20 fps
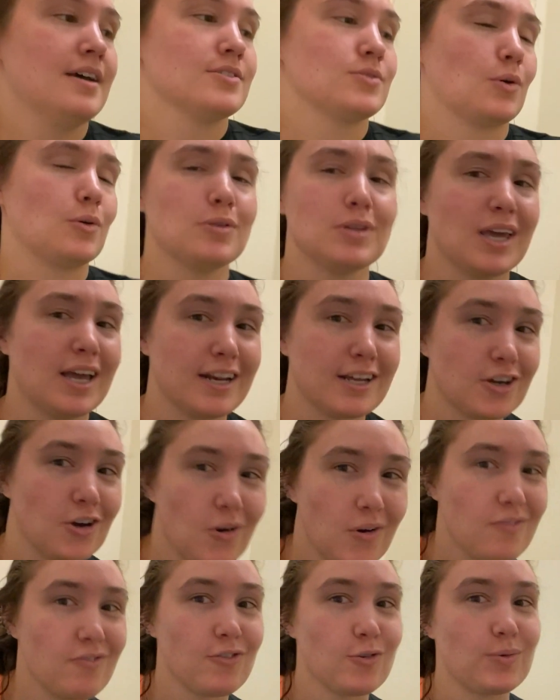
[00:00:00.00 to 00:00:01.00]
So I only had it
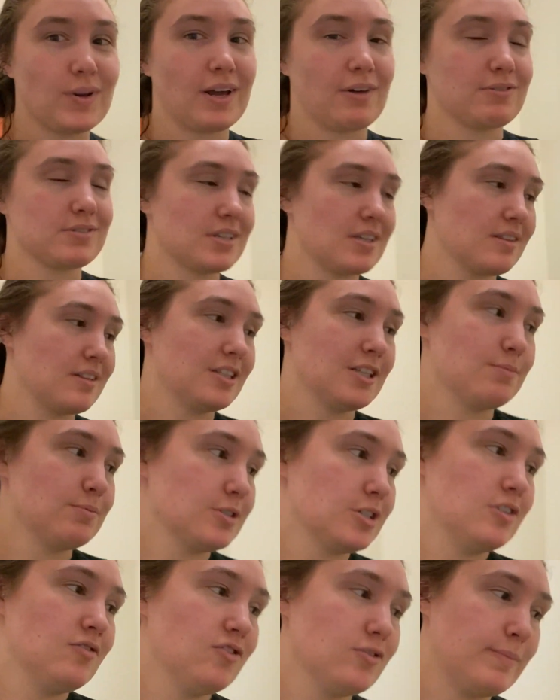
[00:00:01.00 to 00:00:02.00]
going for when I was on the
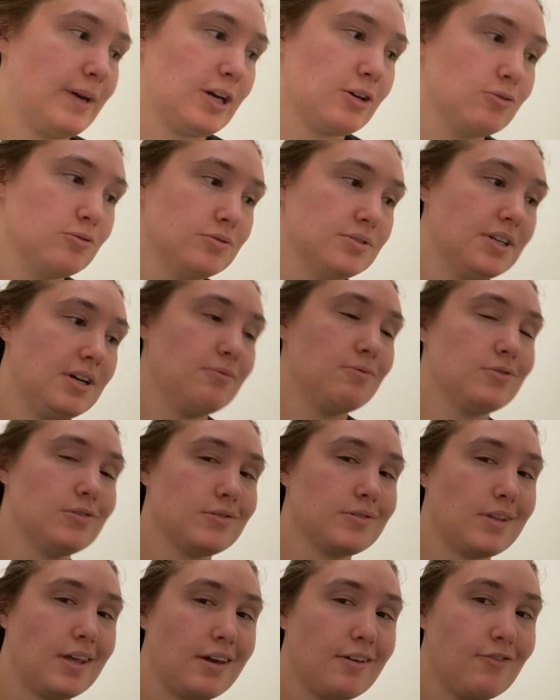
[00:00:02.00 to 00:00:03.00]
elliptical for my cool down, which
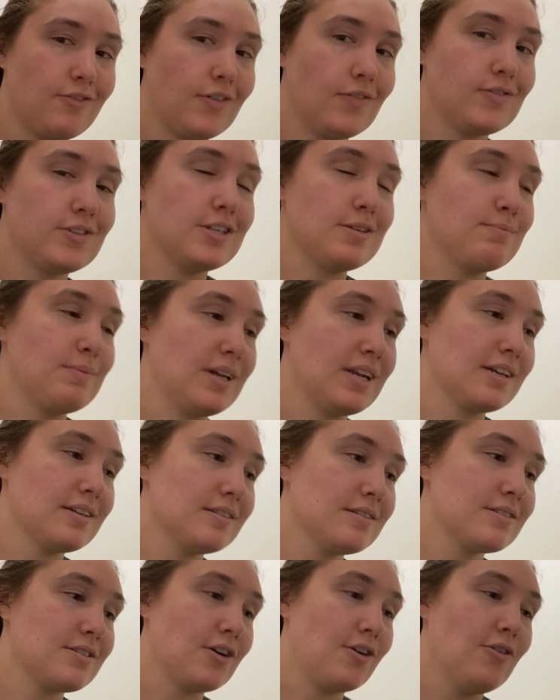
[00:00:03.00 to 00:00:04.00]
was like fifteen
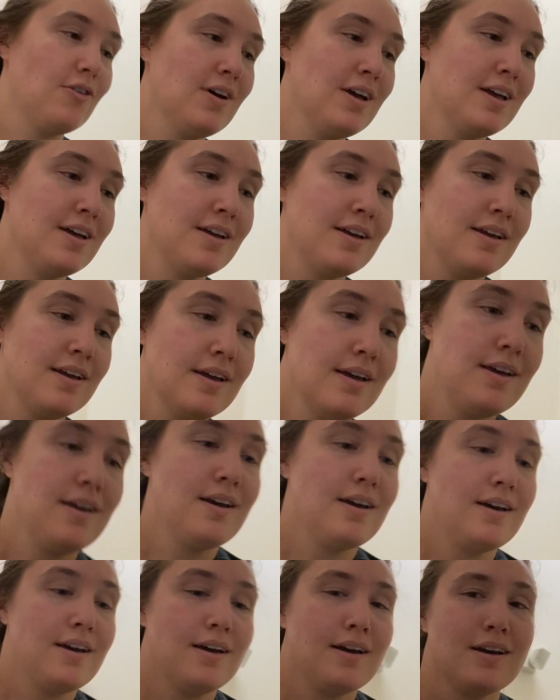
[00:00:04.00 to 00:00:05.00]
minutes, so
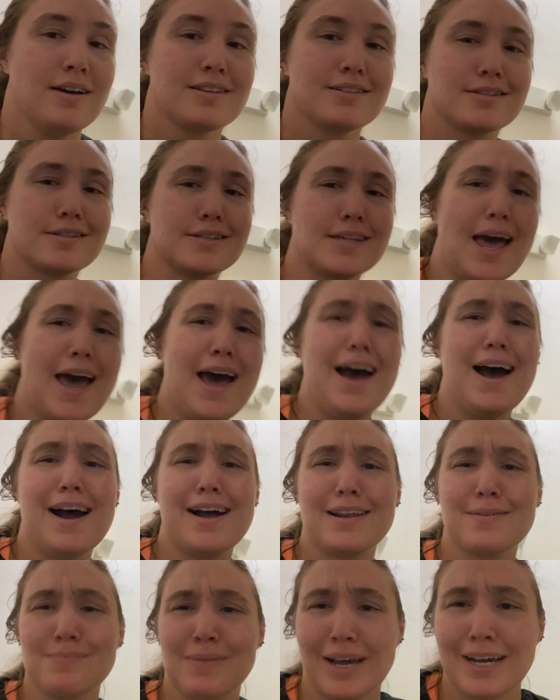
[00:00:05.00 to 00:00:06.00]

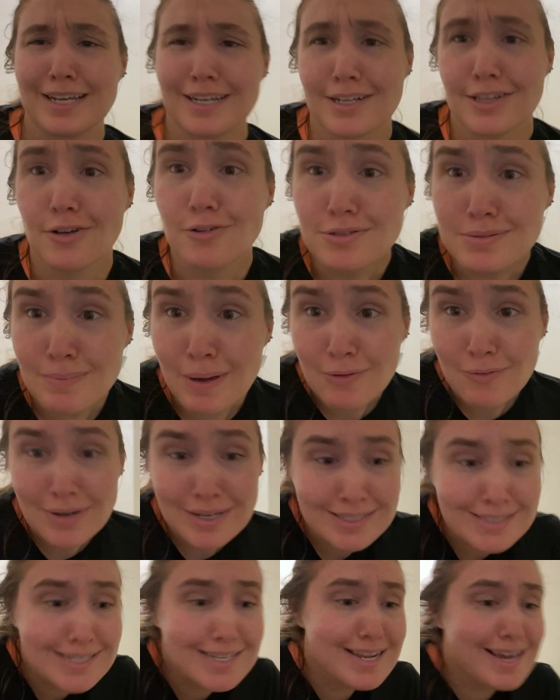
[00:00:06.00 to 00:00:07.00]
sad. I'm not gonna close my
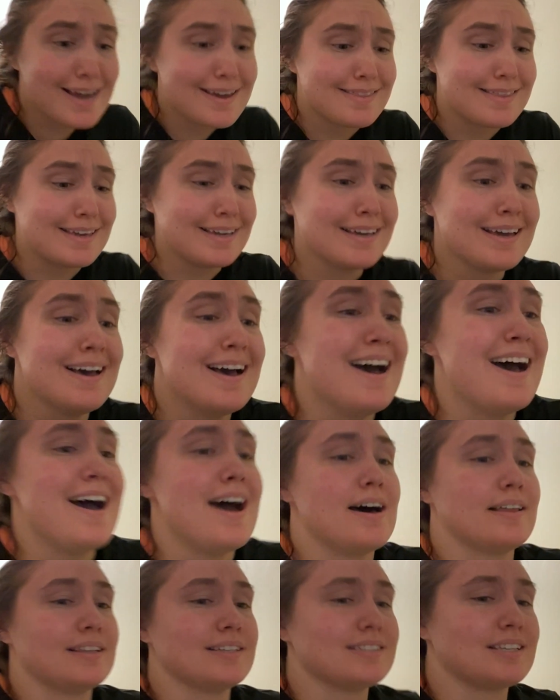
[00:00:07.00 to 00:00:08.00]
rings today, I think,
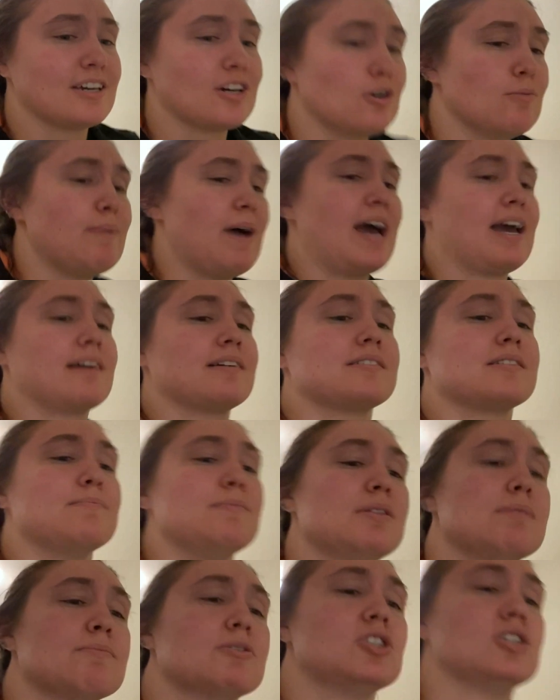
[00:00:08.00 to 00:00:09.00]
unless I go back. Some
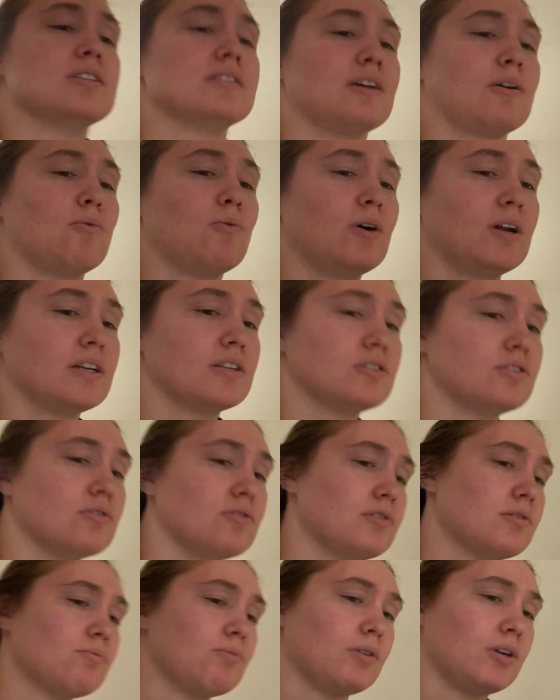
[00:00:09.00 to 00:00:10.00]
of the machines I wanted to
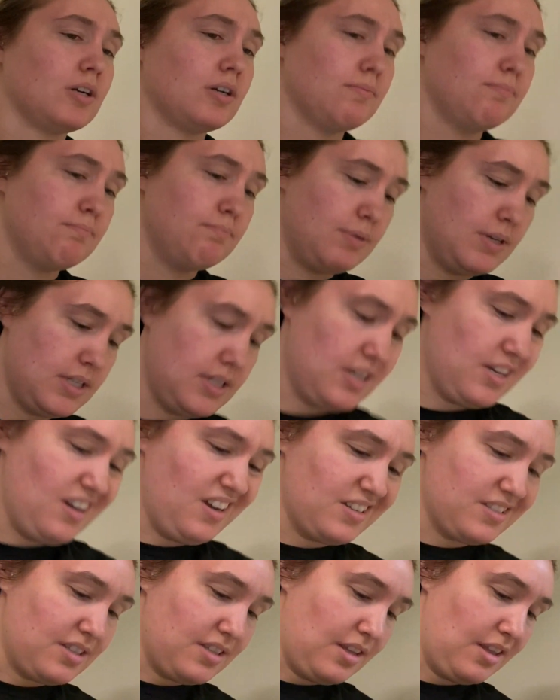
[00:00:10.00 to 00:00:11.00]
use were busy,
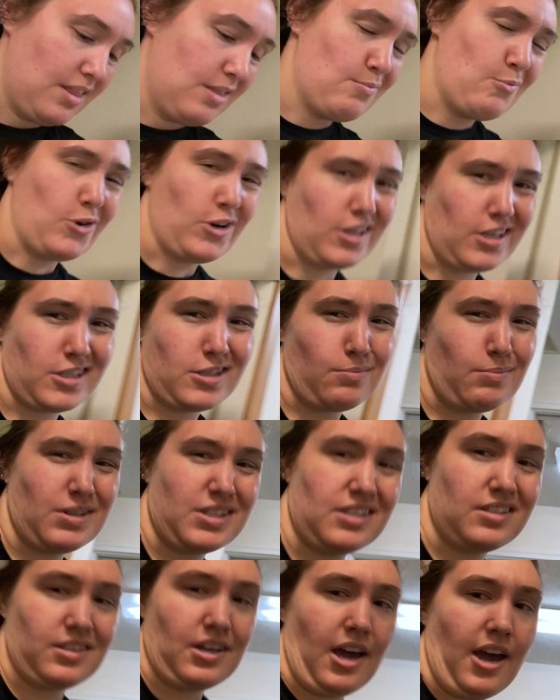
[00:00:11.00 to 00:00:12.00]
because the morning is a
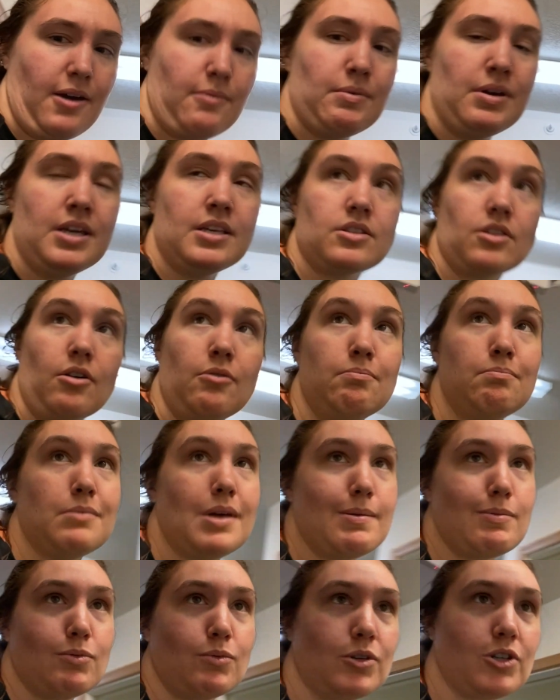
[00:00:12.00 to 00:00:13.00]
busy time, so
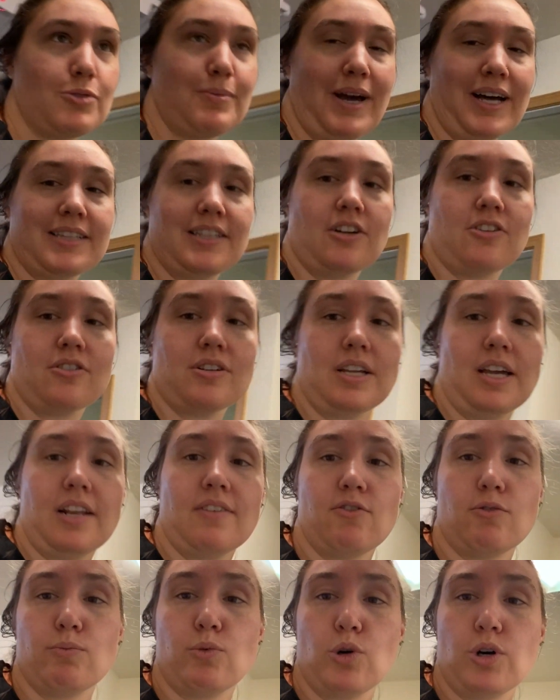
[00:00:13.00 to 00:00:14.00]
maybe we'll go back later tonight
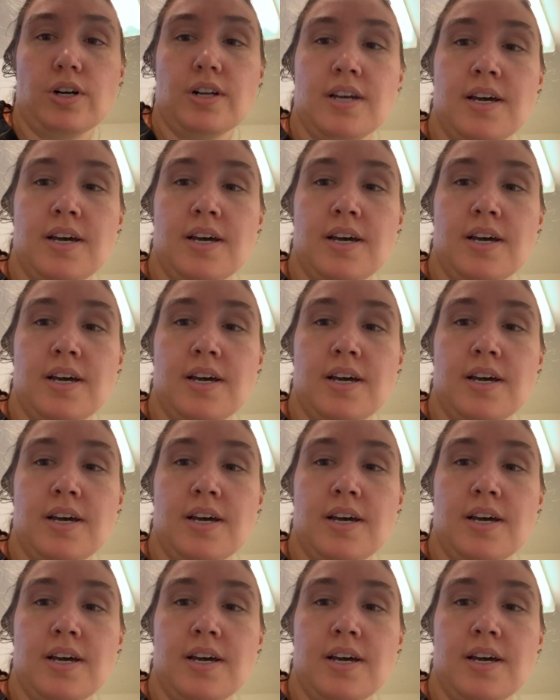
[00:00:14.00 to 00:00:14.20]
if we're bored.